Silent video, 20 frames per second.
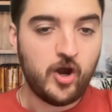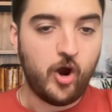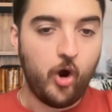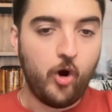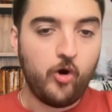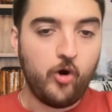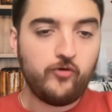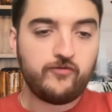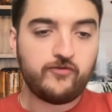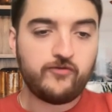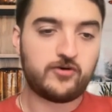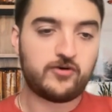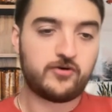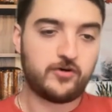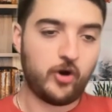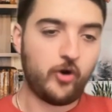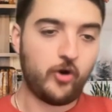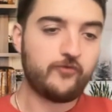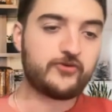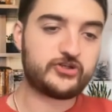
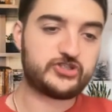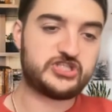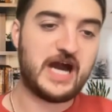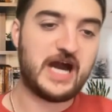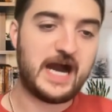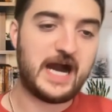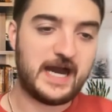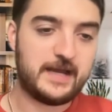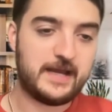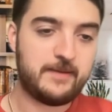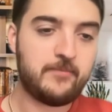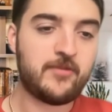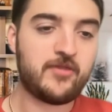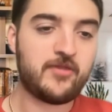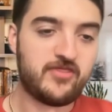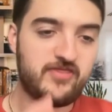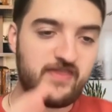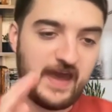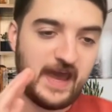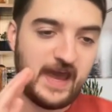Over, over
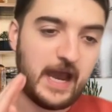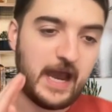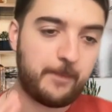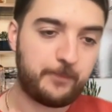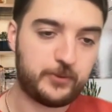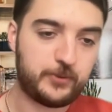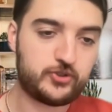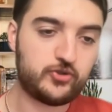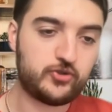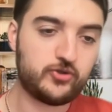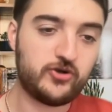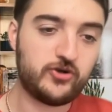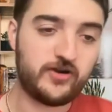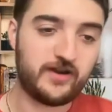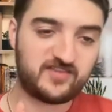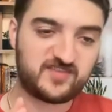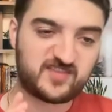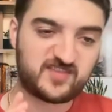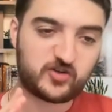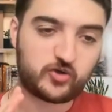time, that opportunity
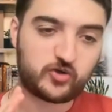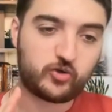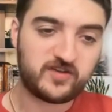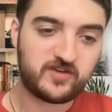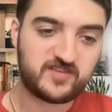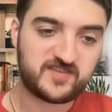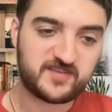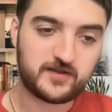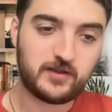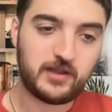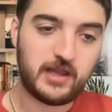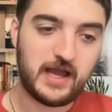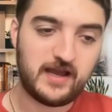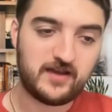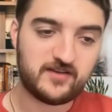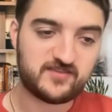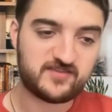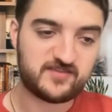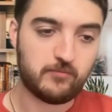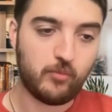has
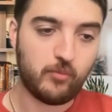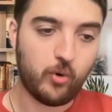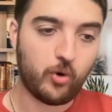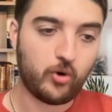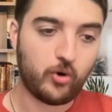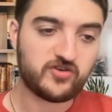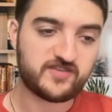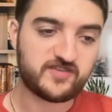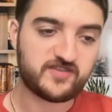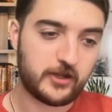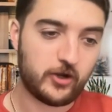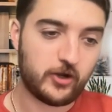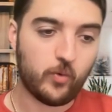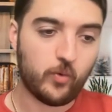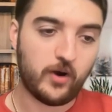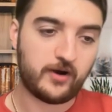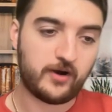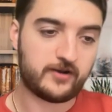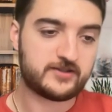crystallized more. So I don't want